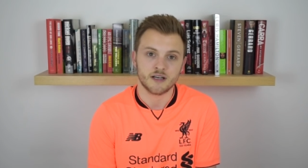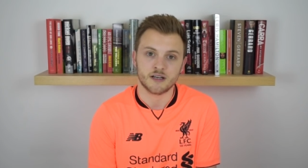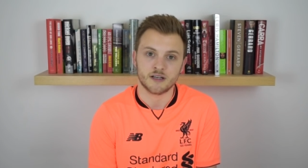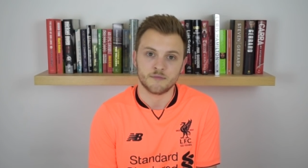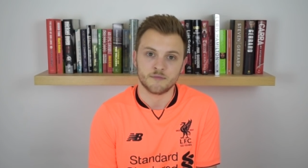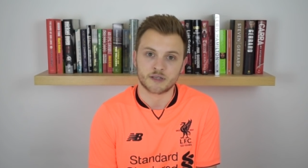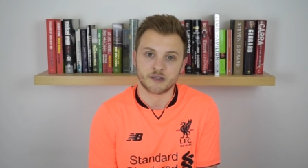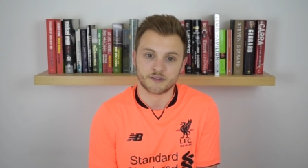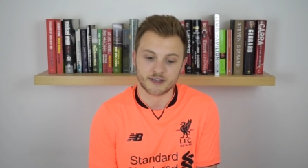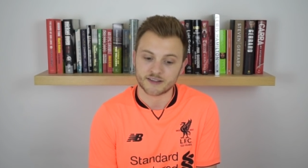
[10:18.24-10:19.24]
Um,
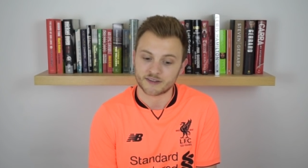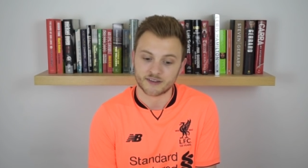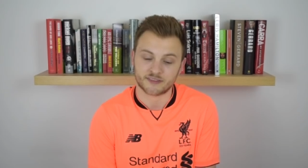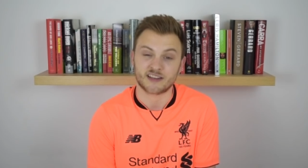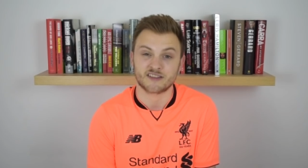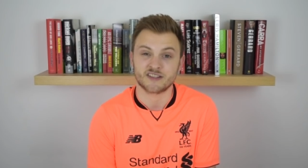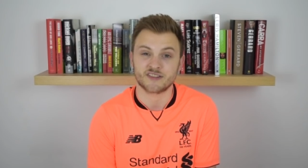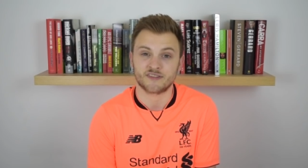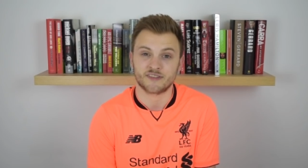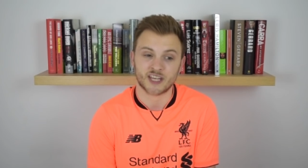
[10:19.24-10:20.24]
because it is essentially
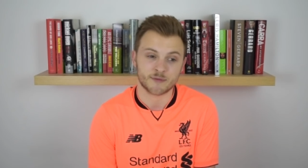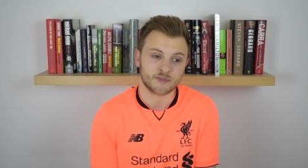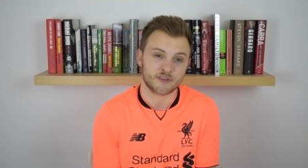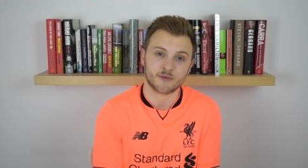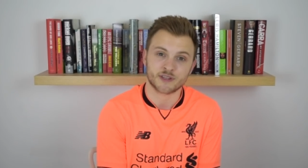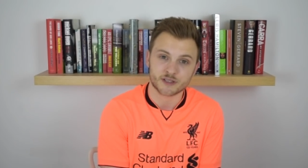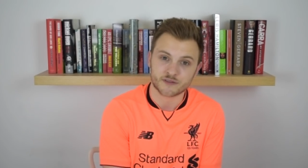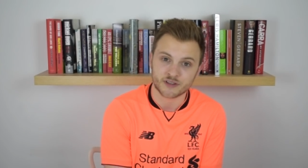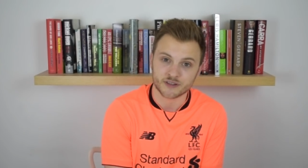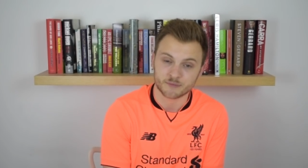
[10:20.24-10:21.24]
just the same as the three that
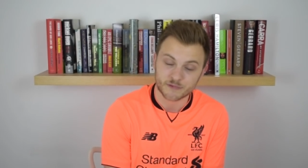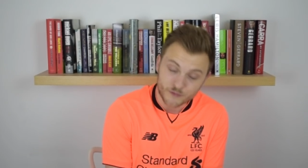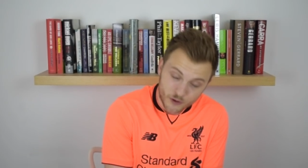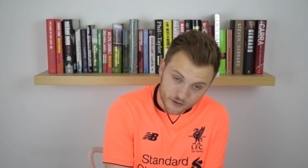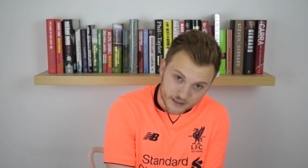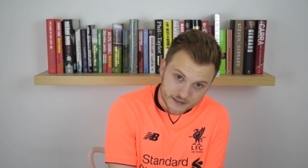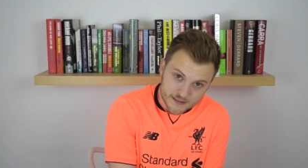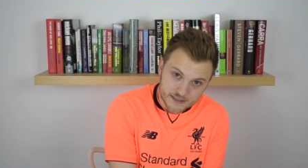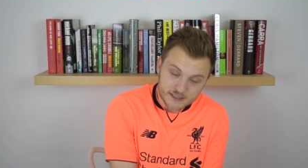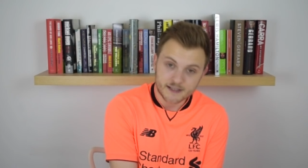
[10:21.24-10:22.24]
have gone before it.
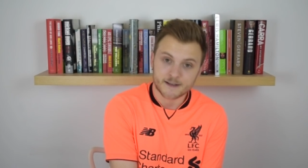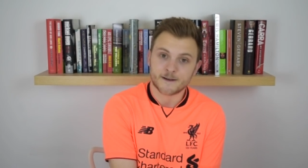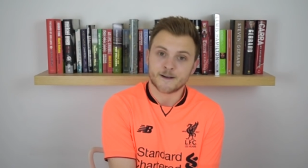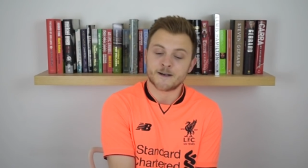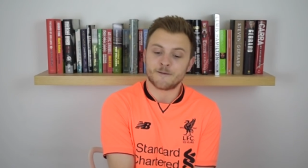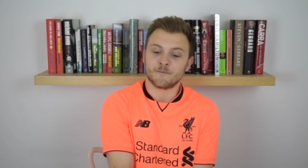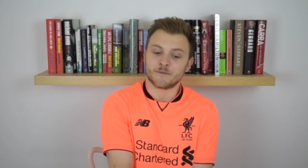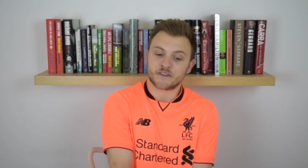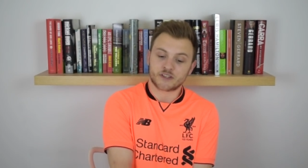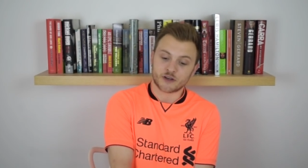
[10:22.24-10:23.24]

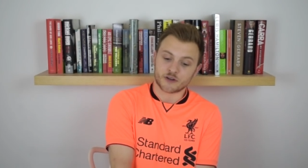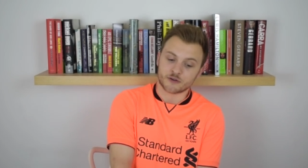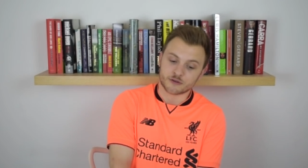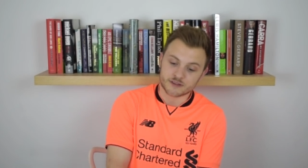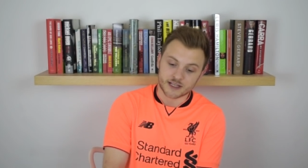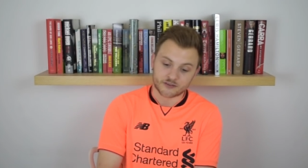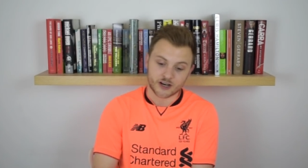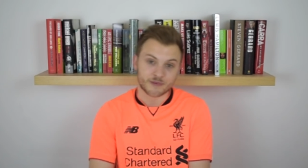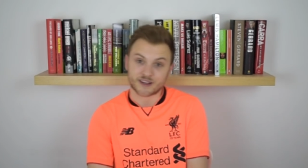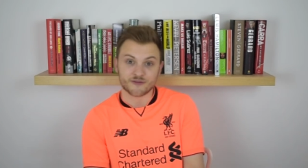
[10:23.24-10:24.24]
Um, so let's
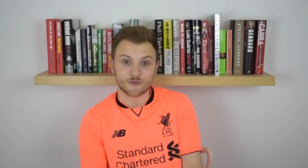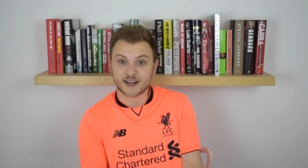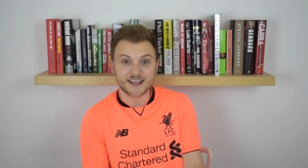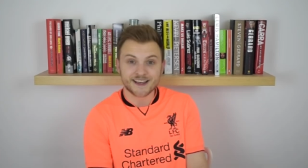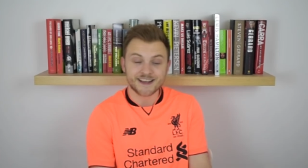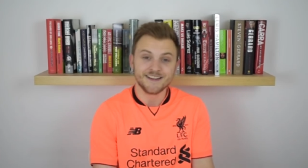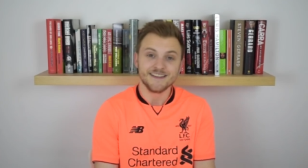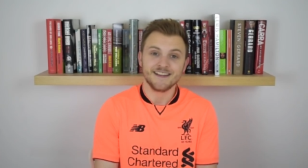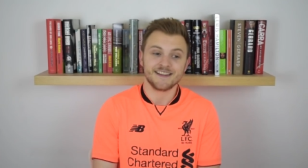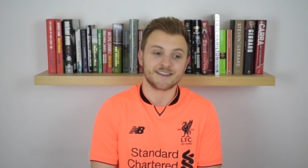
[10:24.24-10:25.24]
hope we can win it.
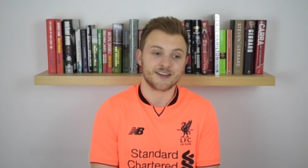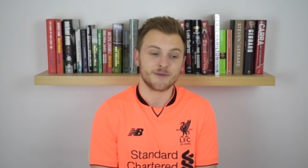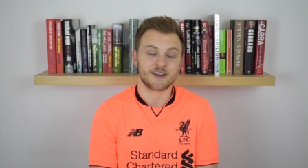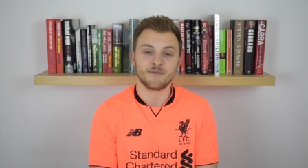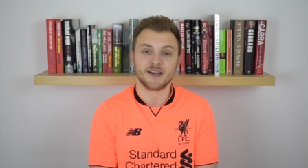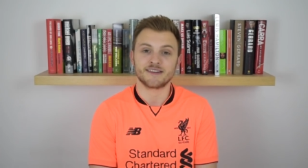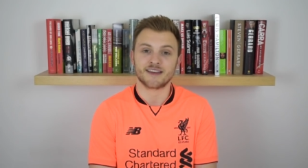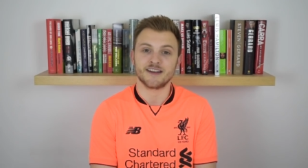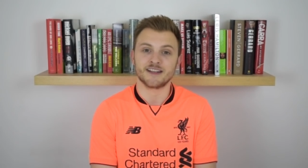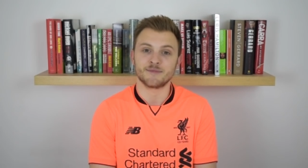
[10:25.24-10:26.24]
Let's hope we can
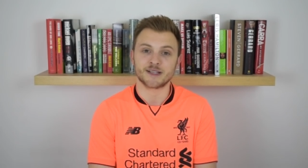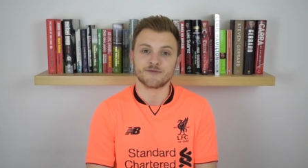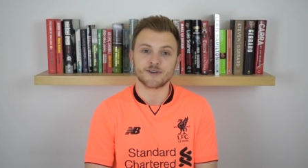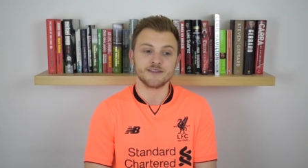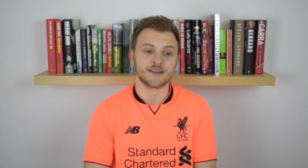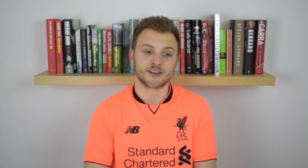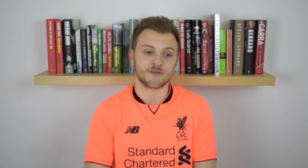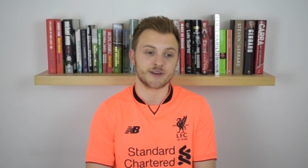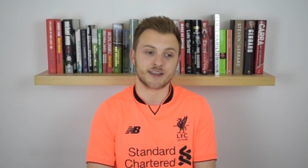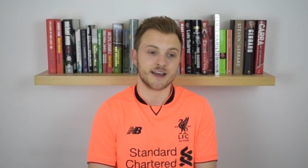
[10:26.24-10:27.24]
maintain the unbeaten run. Let's
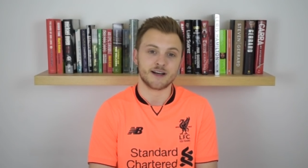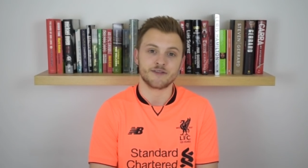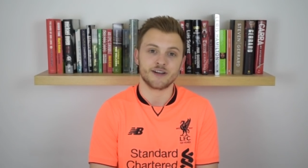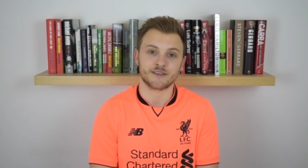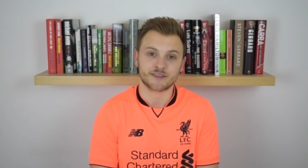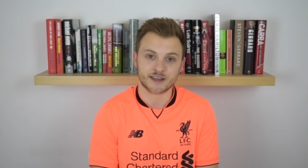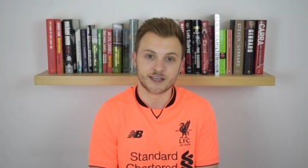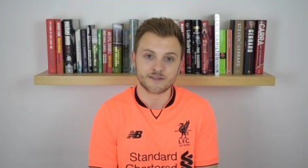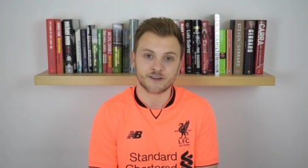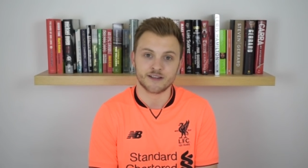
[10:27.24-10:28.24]
hope we get out of it
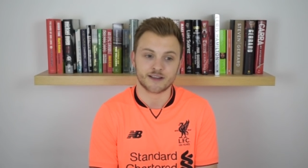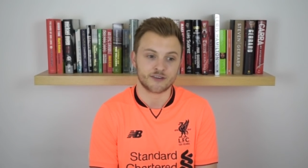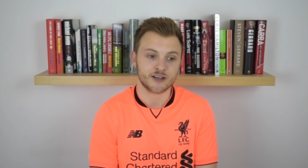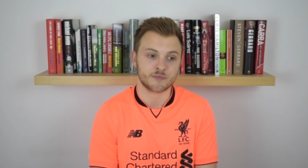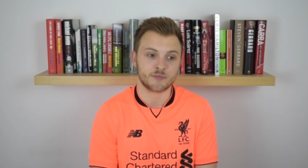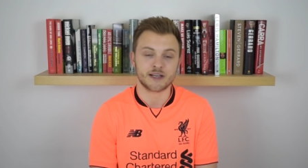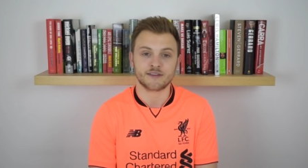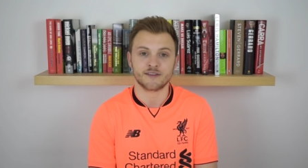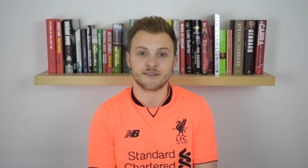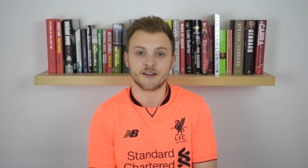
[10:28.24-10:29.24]
unscathed, and let's hope
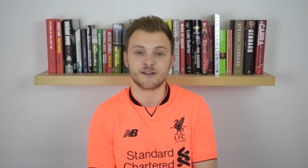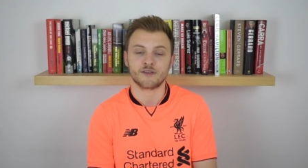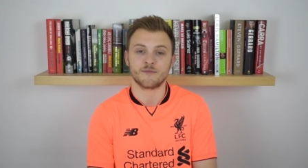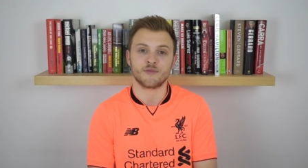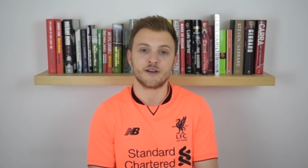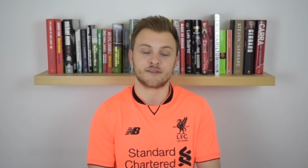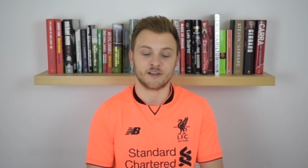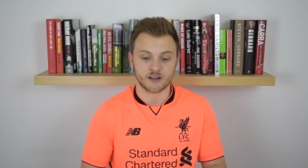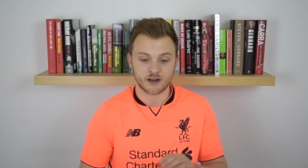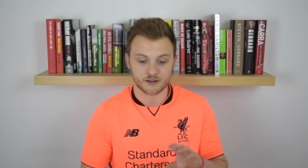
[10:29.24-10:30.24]
players continue to impress.
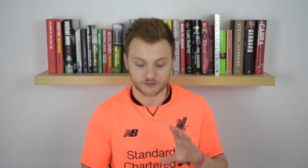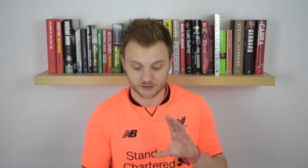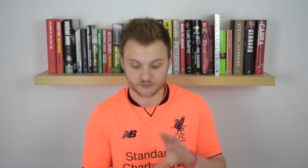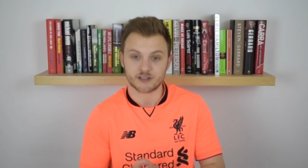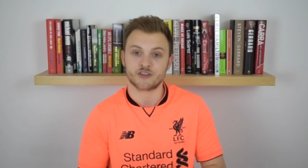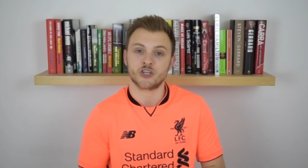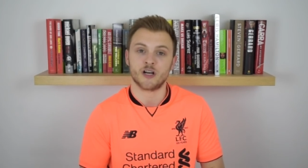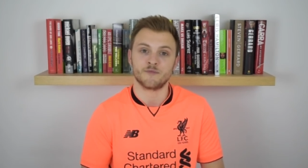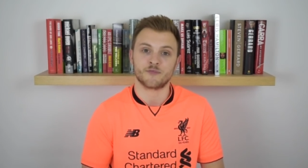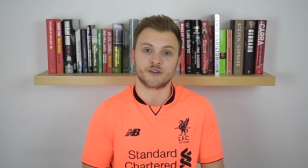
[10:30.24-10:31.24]
Lallana's looked really
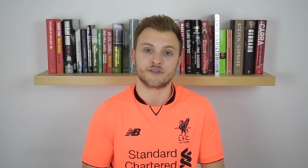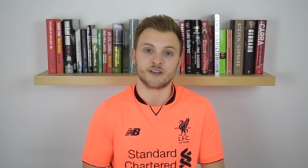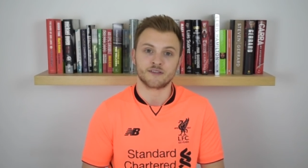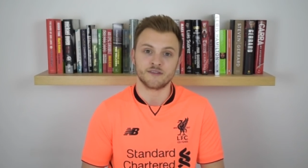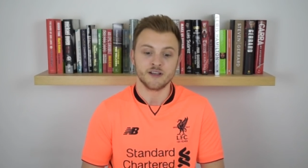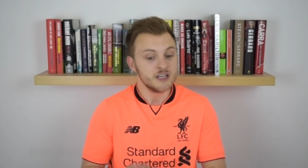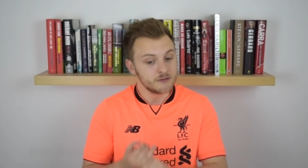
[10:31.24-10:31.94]
sharp in pre-season.